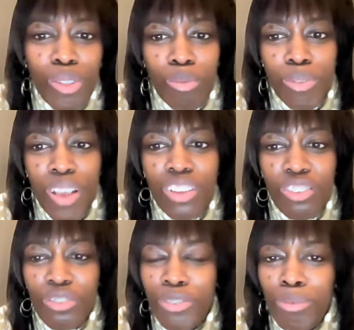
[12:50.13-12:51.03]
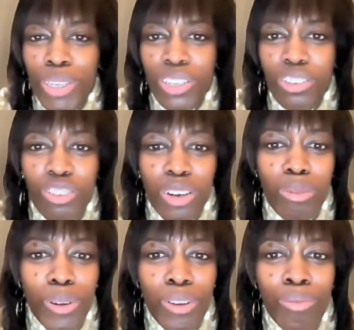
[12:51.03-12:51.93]
With the potential for being
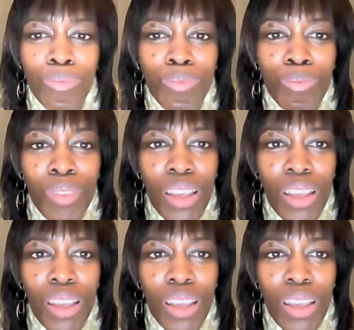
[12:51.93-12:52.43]
druggable.